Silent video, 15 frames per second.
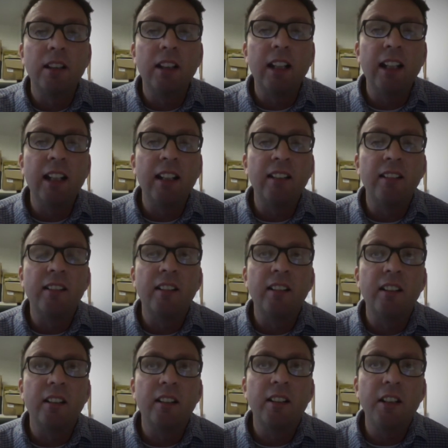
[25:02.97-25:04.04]
and
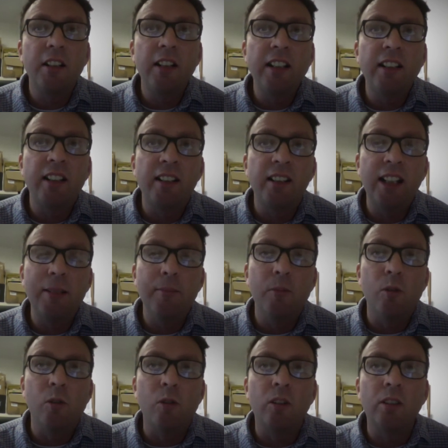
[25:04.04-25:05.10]
you need to sleep
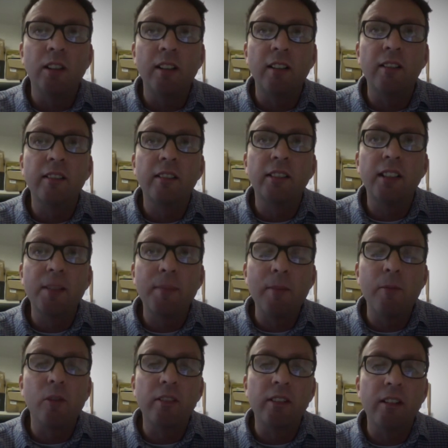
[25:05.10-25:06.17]
more and spend
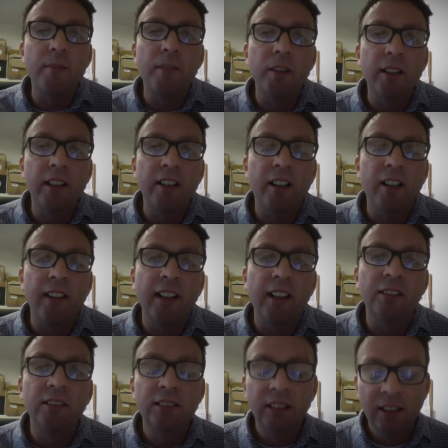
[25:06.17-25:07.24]
more time doing nothing
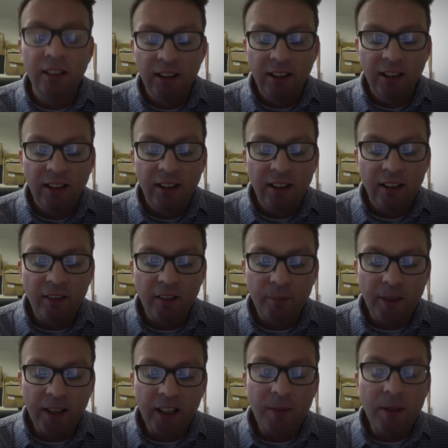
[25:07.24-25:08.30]

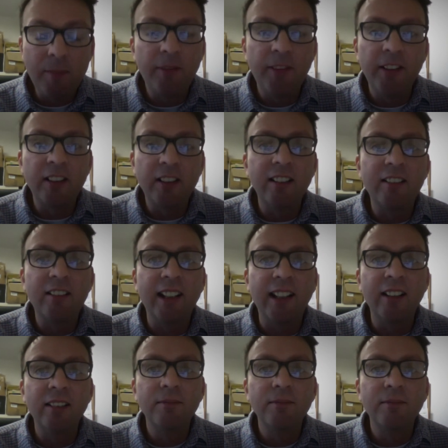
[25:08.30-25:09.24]
because people feel guilty.